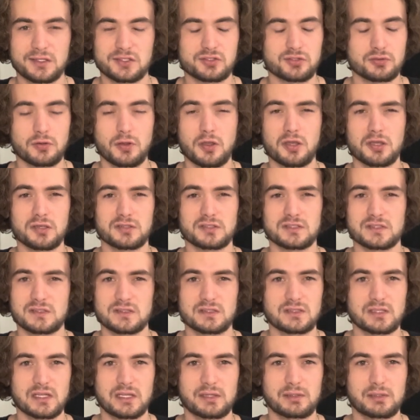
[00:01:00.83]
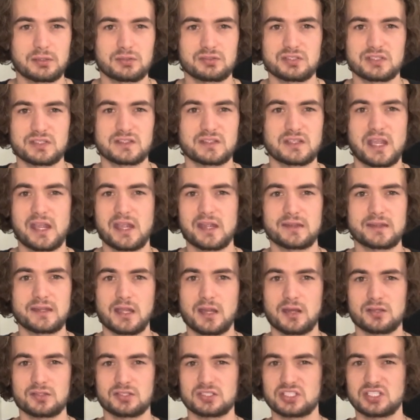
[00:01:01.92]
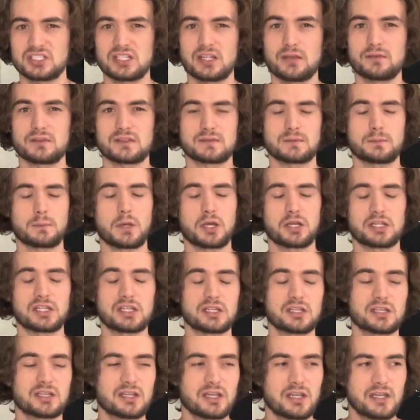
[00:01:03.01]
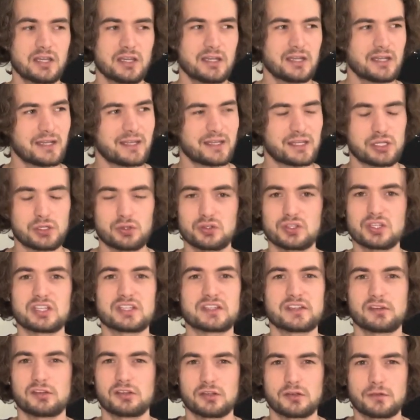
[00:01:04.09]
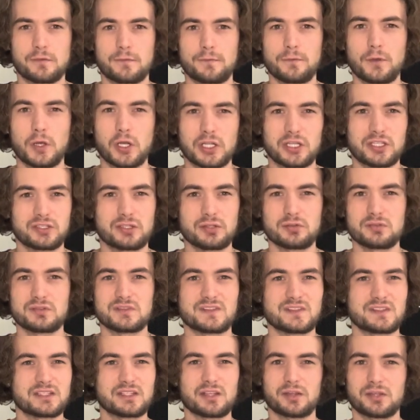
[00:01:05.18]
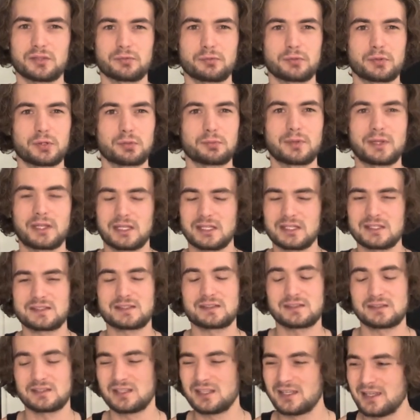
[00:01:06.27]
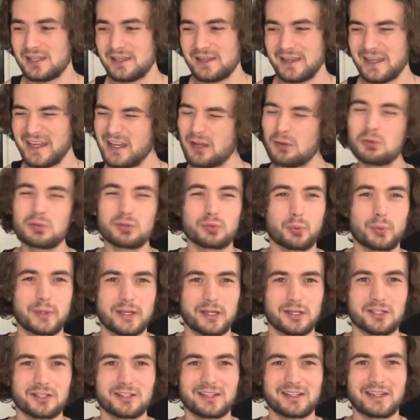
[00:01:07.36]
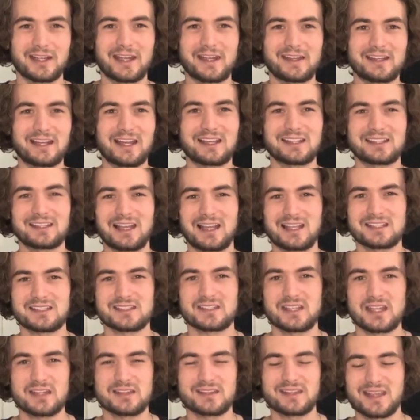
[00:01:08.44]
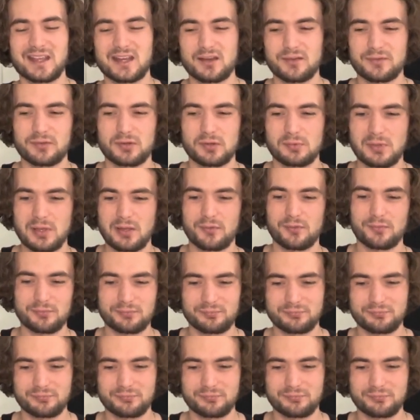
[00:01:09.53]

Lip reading: drugs, and he would just stay in there, and she'd give us money, and you just hear her fucking dudes in the other room. Like, it was weird. And I stayed there for about